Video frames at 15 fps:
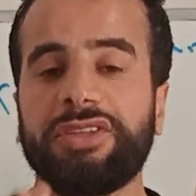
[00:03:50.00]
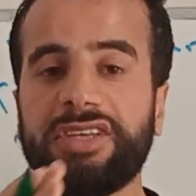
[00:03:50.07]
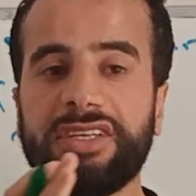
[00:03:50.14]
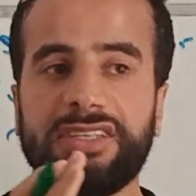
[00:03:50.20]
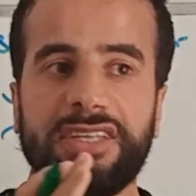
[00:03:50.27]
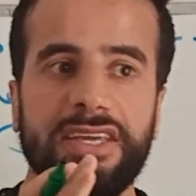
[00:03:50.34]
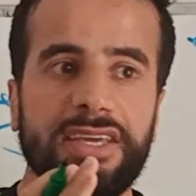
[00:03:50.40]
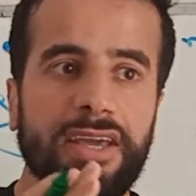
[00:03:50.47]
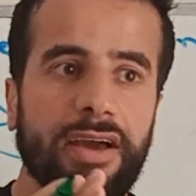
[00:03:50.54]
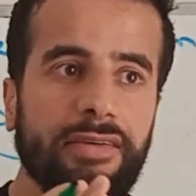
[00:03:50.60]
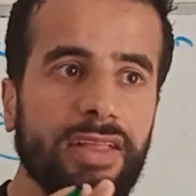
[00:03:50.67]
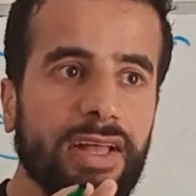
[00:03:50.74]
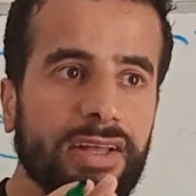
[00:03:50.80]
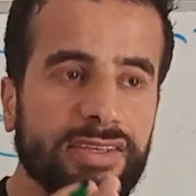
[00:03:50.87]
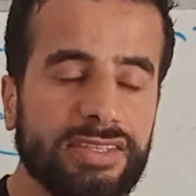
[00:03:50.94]
is
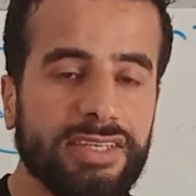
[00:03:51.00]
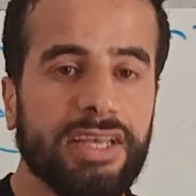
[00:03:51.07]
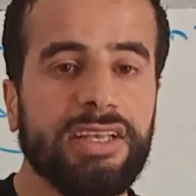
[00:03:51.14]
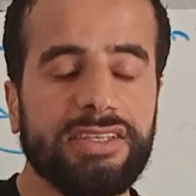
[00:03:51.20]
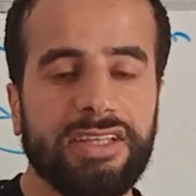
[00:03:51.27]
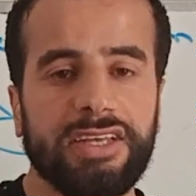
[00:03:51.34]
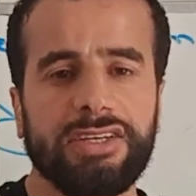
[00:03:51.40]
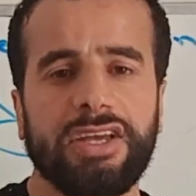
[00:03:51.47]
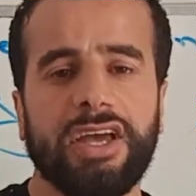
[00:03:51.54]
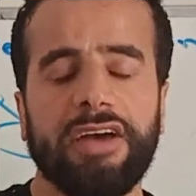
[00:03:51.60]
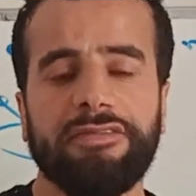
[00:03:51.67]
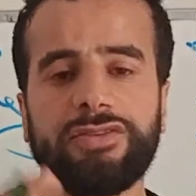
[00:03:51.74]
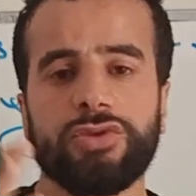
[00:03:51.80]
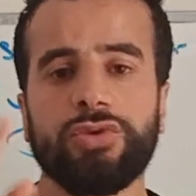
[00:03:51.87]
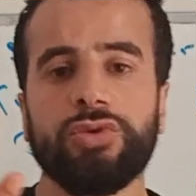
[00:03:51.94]
the skills they
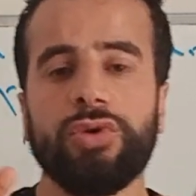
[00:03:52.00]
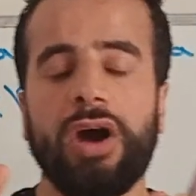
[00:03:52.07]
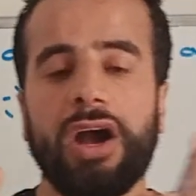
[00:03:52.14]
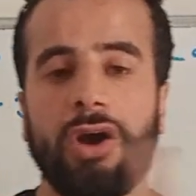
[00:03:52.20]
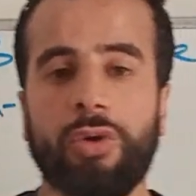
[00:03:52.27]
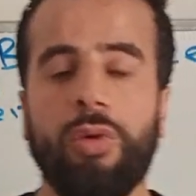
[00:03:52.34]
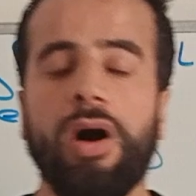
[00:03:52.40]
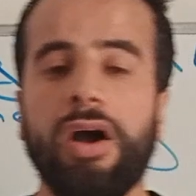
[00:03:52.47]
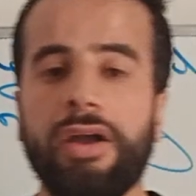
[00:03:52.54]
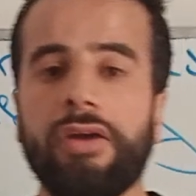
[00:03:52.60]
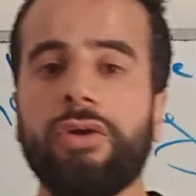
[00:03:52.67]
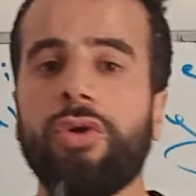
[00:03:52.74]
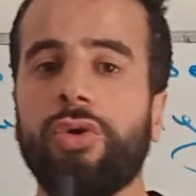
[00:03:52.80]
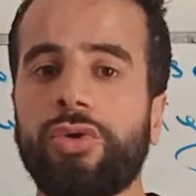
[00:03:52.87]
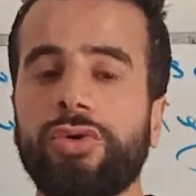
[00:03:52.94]
have to
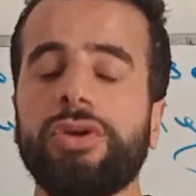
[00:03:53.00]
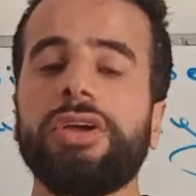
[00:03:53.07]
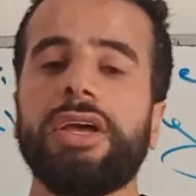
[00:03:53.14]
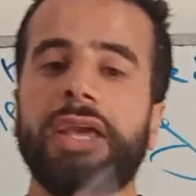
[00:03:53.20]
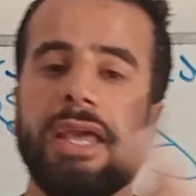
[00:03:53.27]
acquire or